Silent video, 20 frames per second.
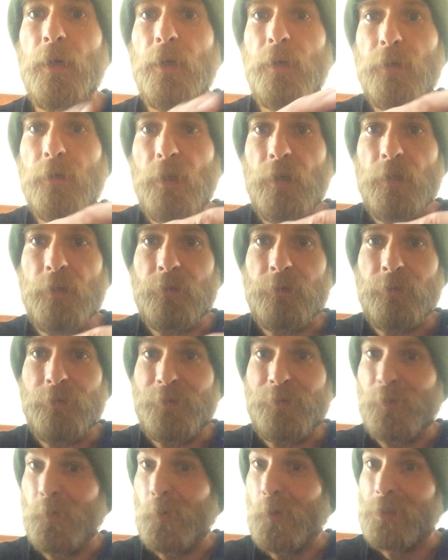And then
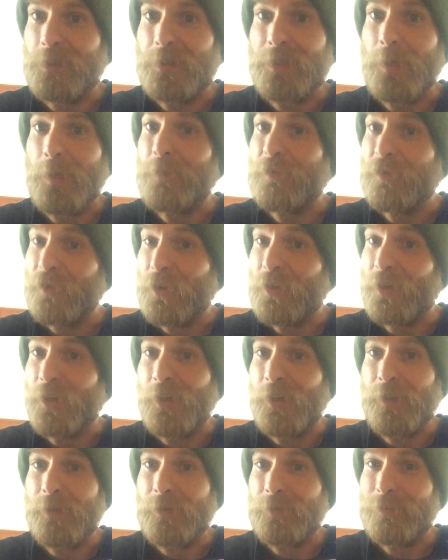one step
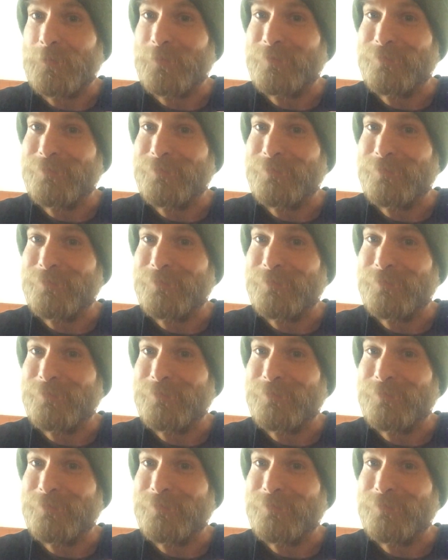further,